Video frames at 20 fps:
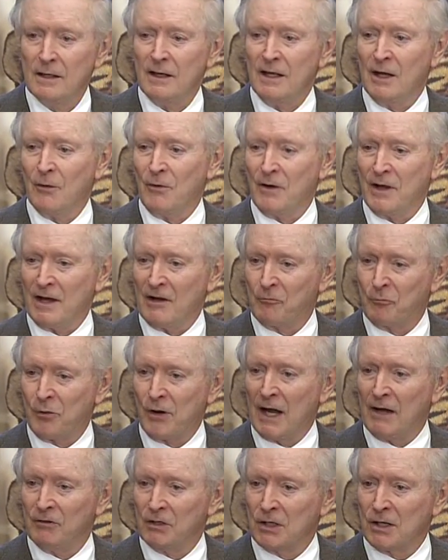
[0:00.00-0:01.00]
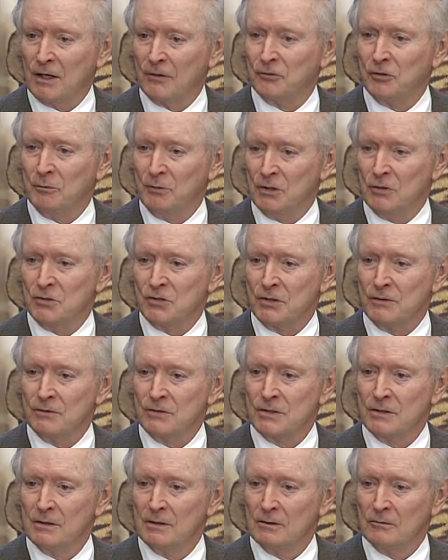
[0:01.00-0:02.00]
And we have private
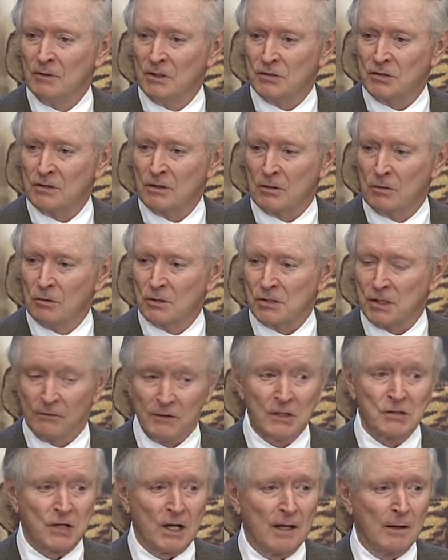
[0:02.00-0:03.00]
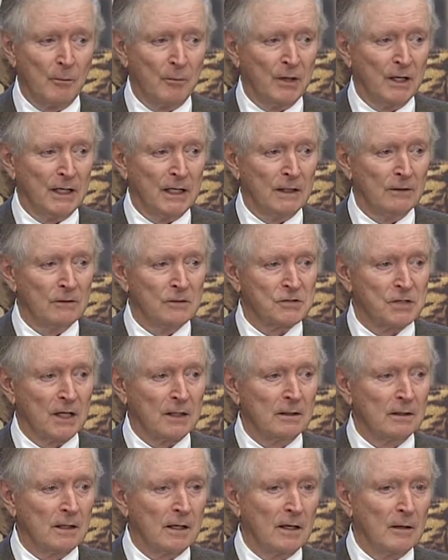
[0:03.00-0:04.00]
contributions, which in the course of this campaign, the
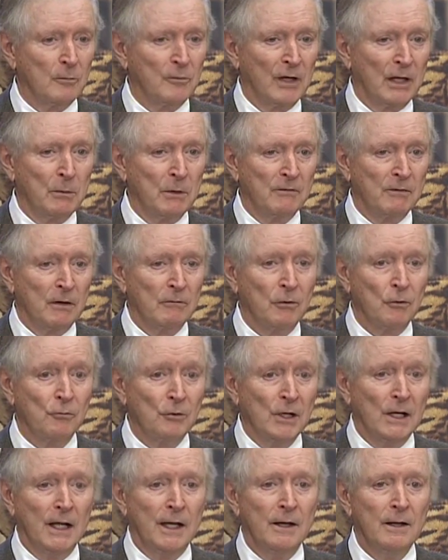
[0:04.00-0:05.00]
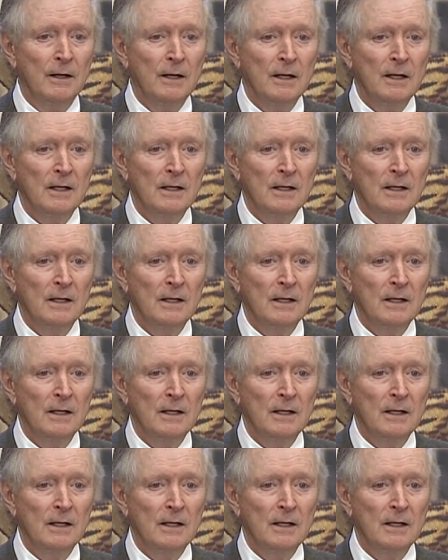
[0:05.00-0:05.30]
second campaign we've ever run,